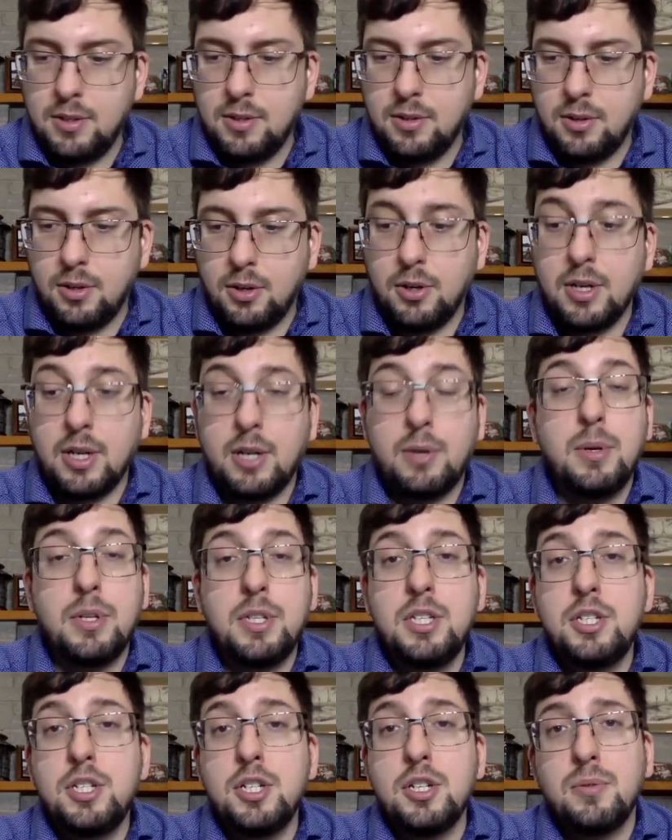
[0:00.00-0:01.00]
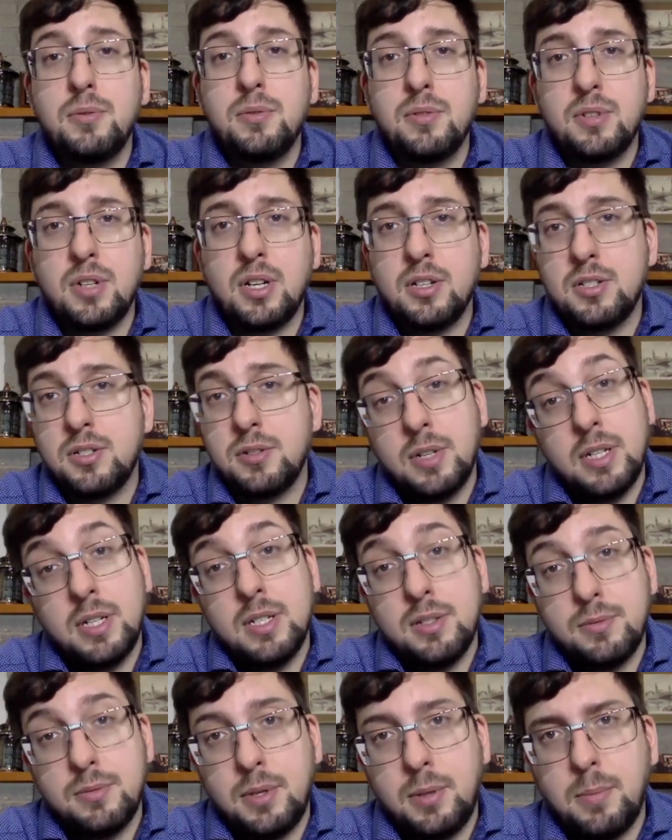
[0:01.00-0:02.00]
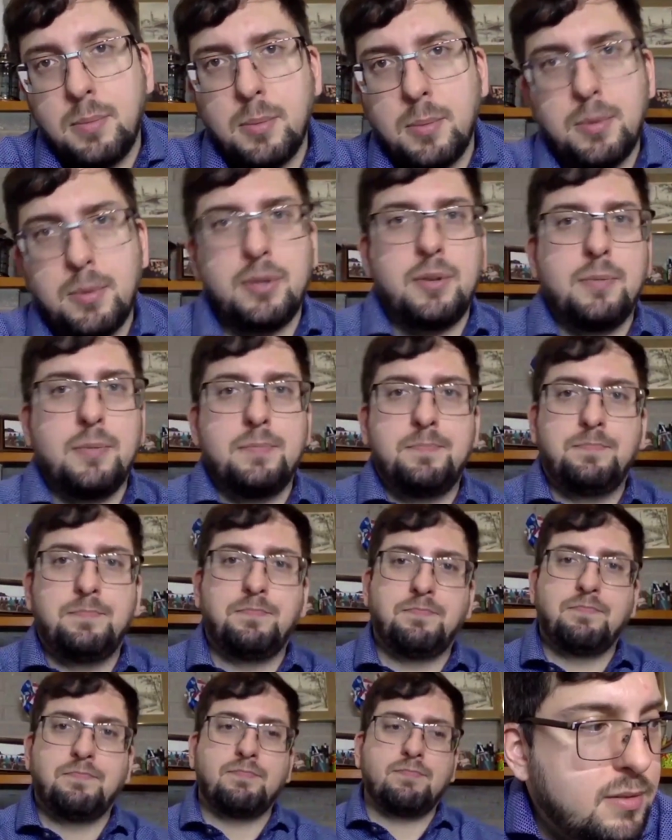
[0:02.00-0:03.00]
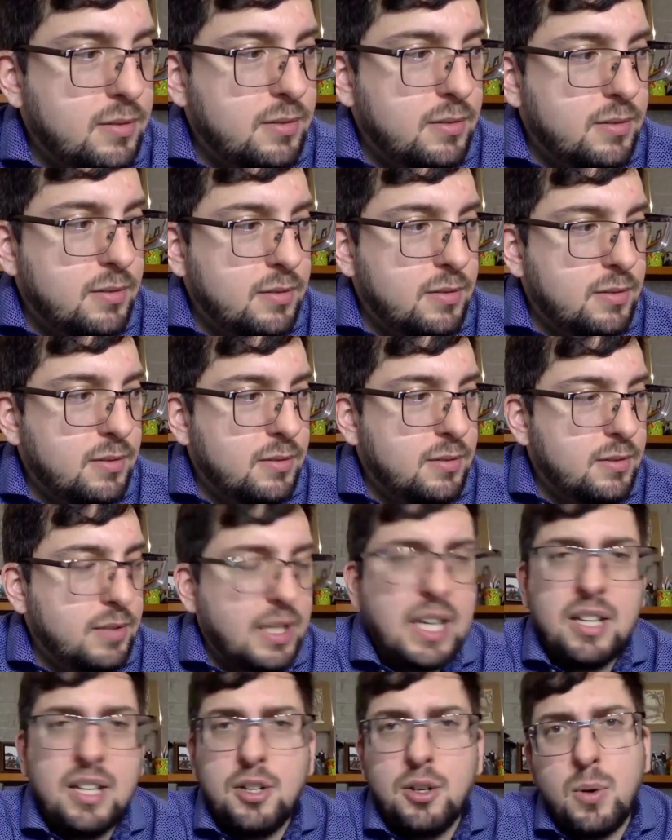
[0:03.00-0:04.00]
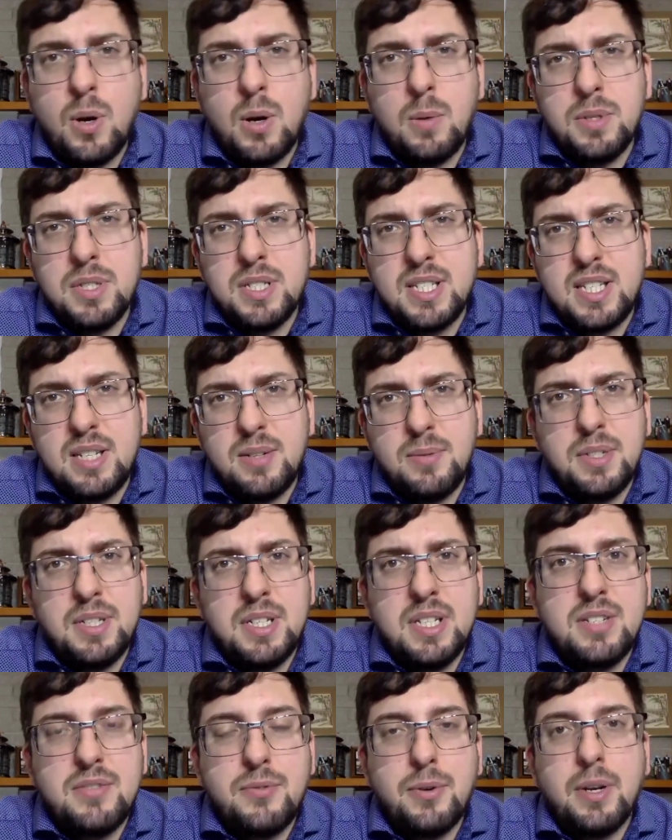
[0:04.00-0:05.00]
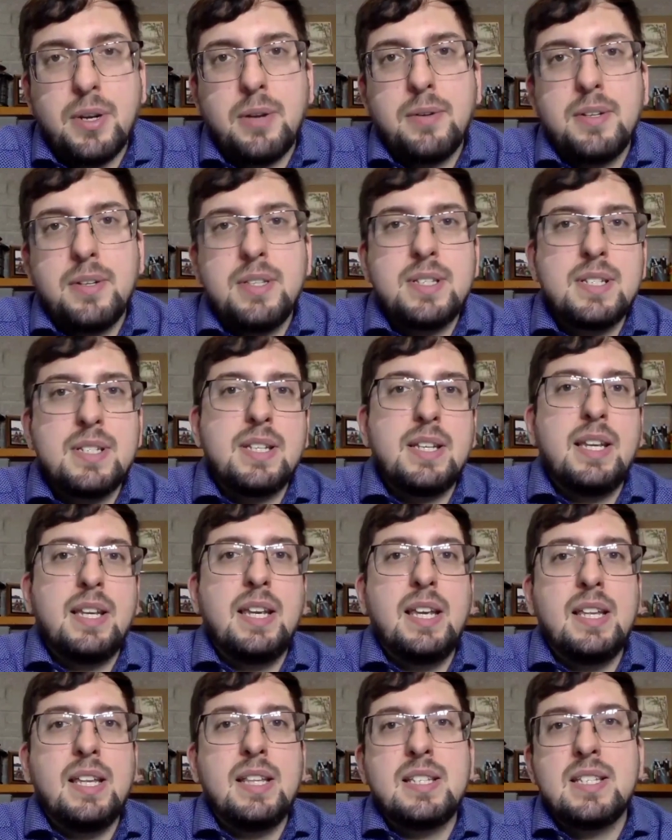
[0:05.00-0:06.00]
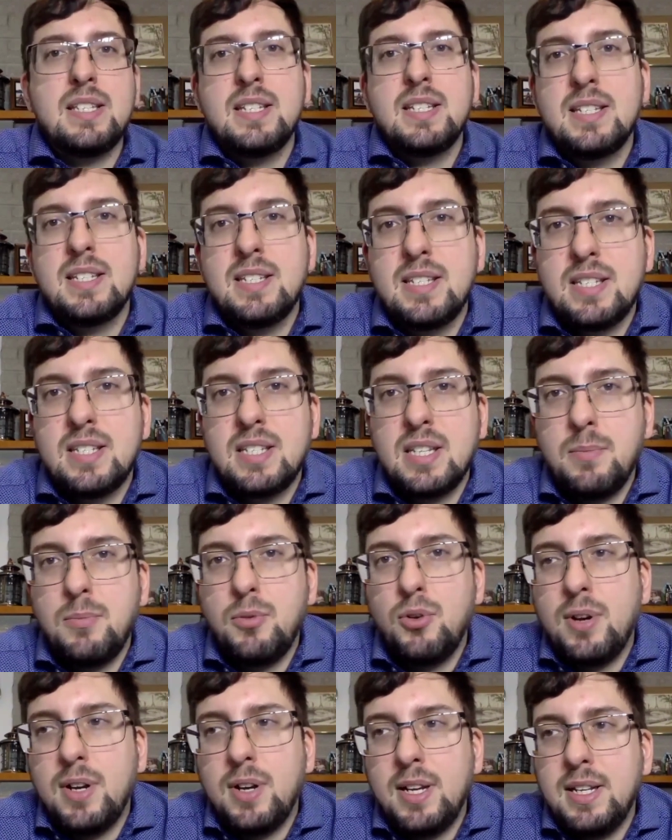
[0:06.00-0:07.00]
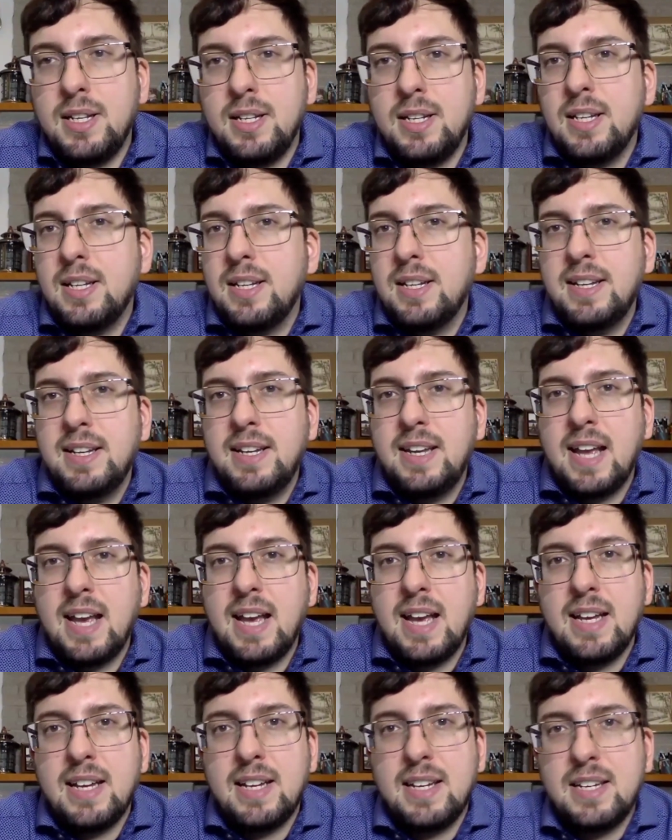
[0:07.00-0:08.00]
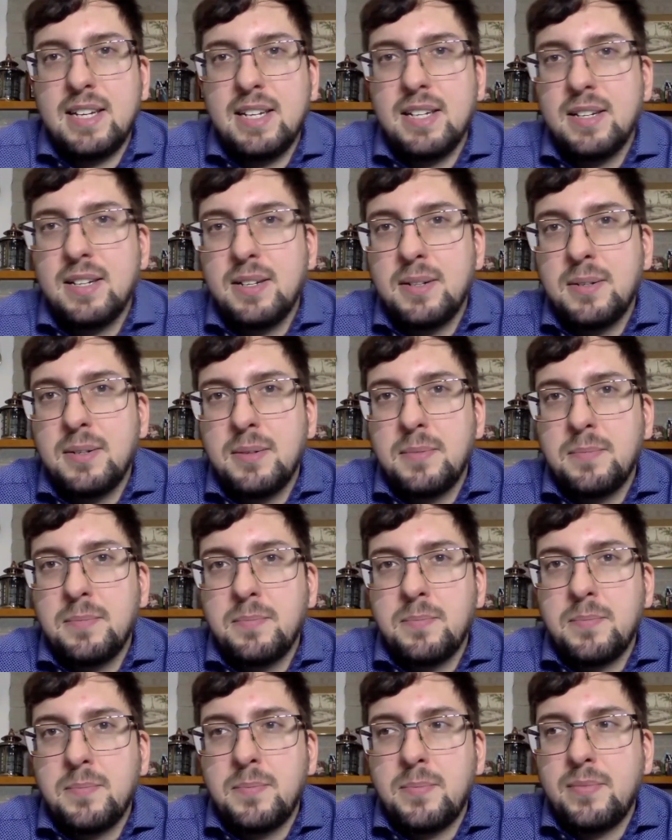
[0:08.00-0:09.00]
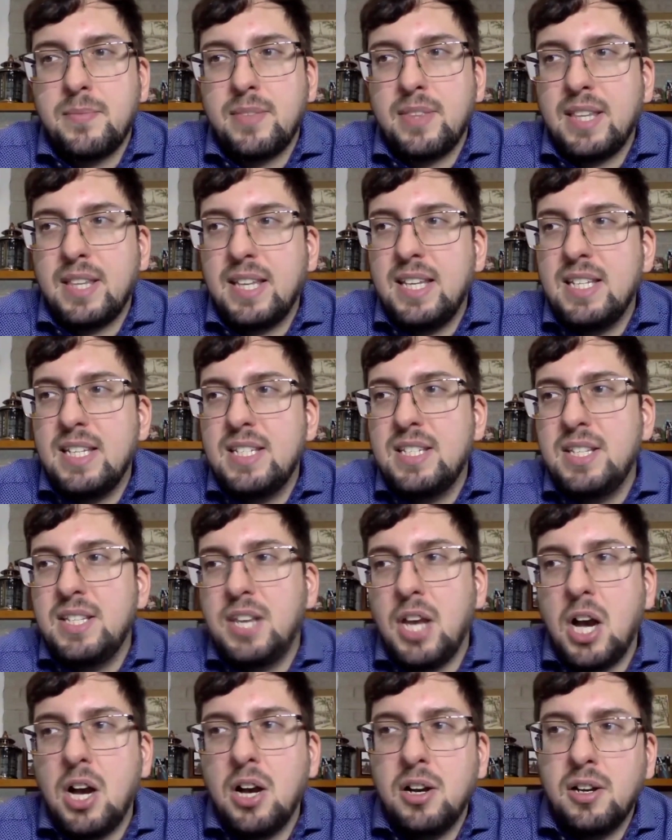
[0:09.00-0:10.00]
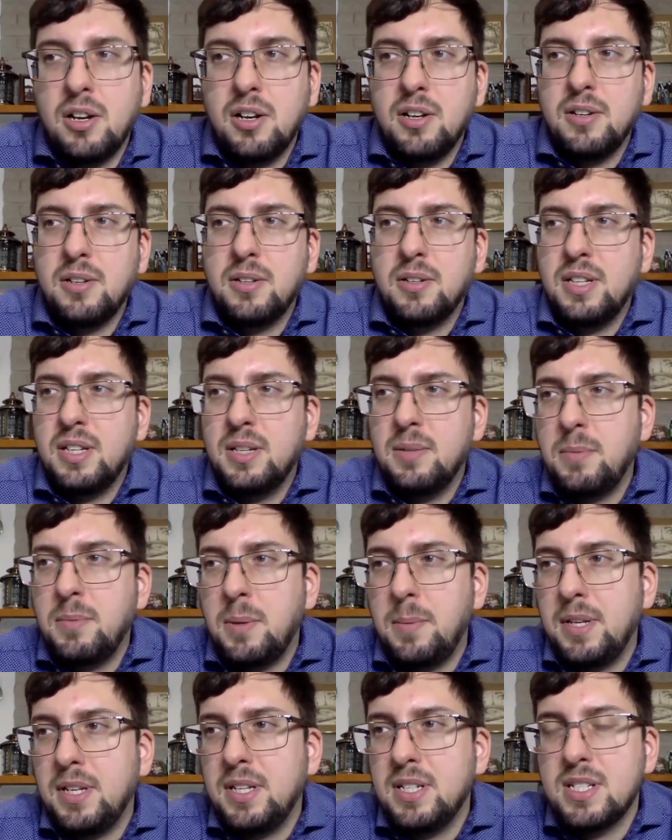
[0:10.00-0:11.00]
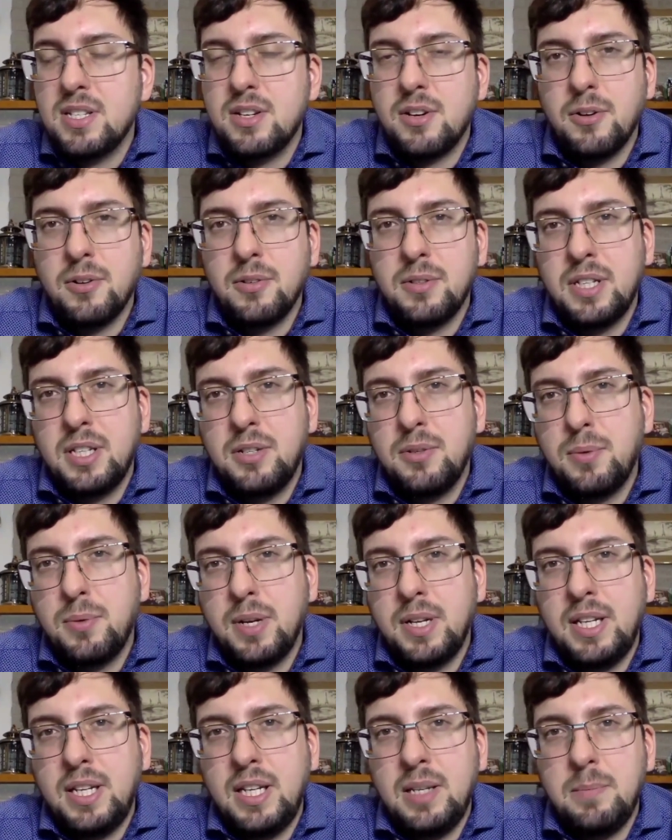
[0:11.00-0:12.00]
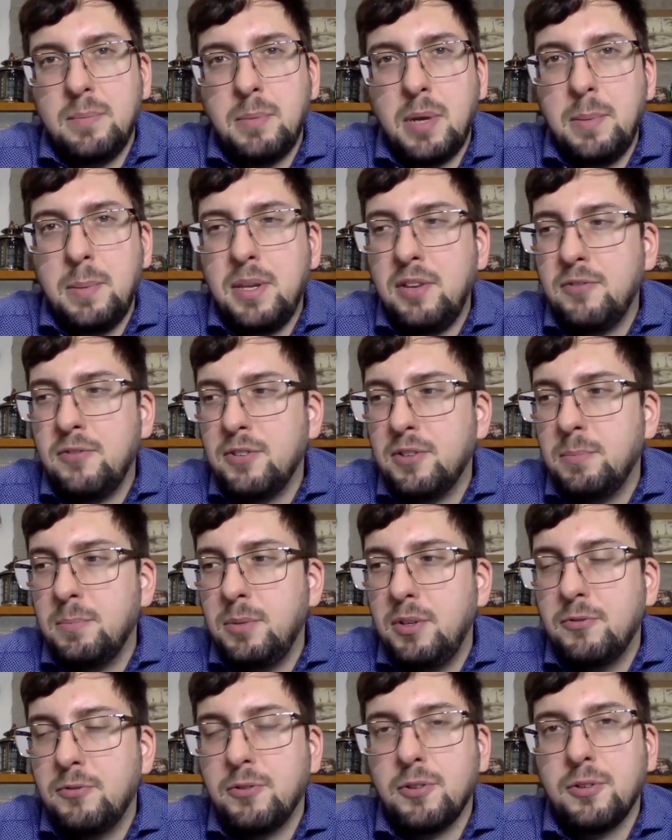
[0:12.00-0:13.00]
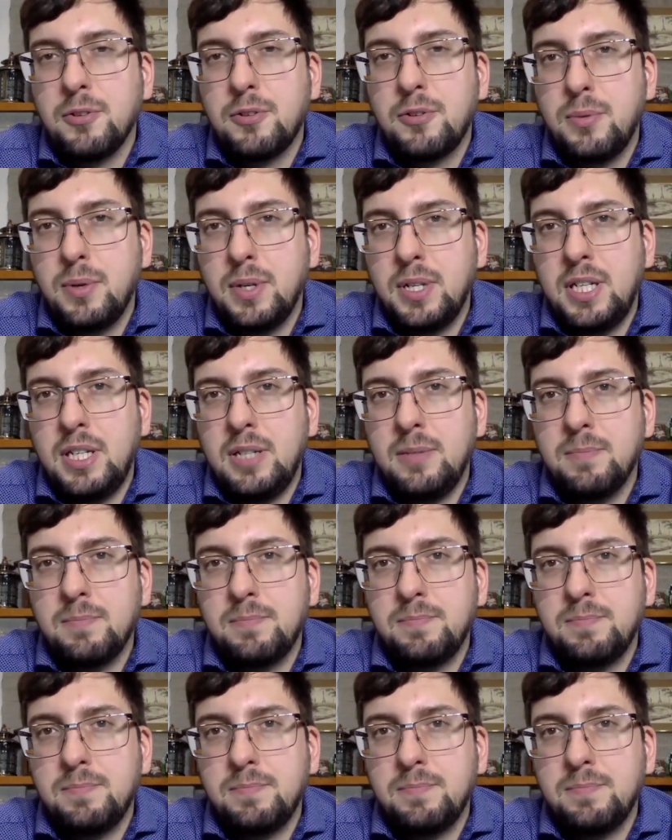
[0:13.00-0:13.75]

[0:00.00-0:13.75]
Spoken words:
or Acqua di Gio, also that is really popular. And who I would see with this fragrance, it's someone that is young, maybe in his early 20, maybe even before 20,